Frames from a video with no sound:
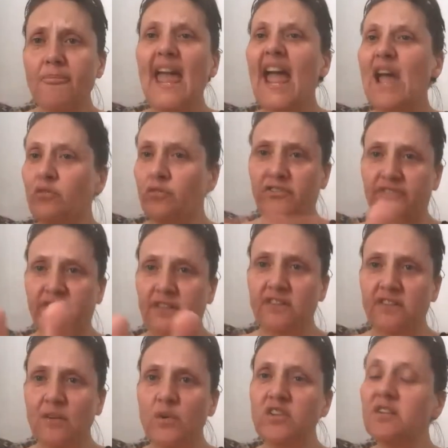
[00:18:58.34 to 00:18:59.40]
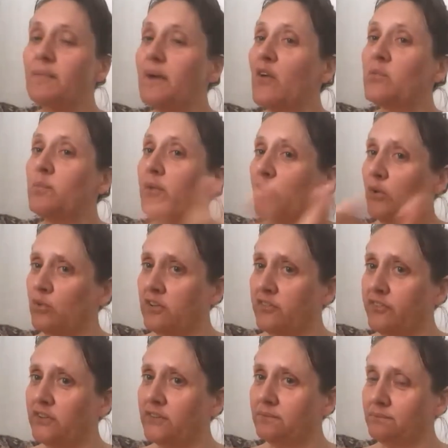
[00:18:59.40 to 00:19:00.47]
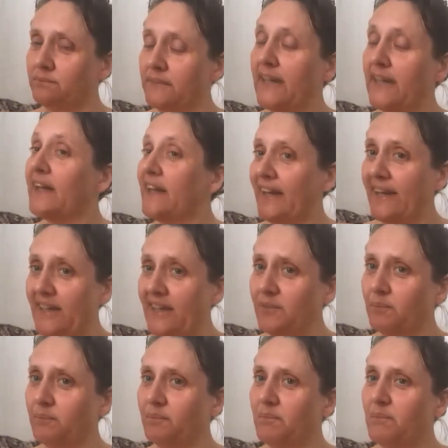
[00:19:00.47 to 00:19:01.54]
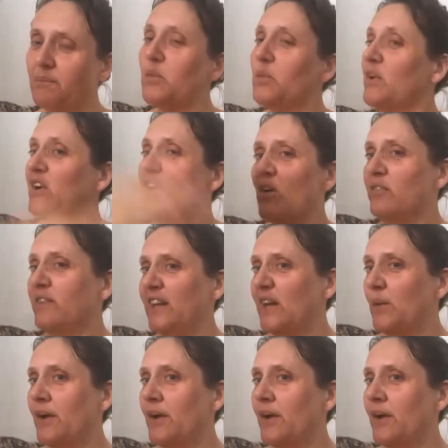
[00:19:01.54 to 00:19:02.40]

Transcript: everything, so it smells beautiful and clean. But we can't really go